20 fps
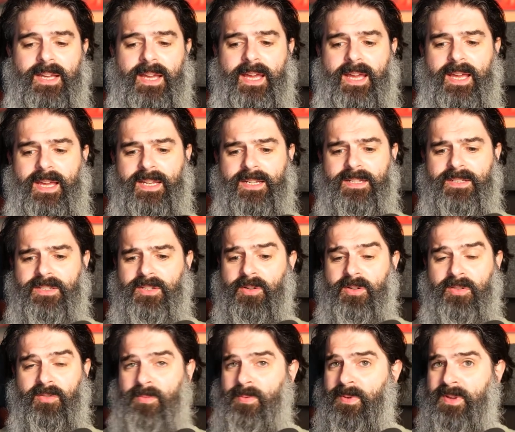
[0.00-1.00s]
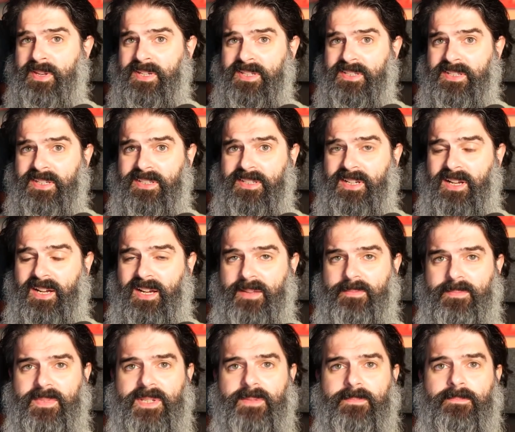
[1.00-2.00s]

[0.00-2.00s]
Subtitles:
And you could repeat it 6 times.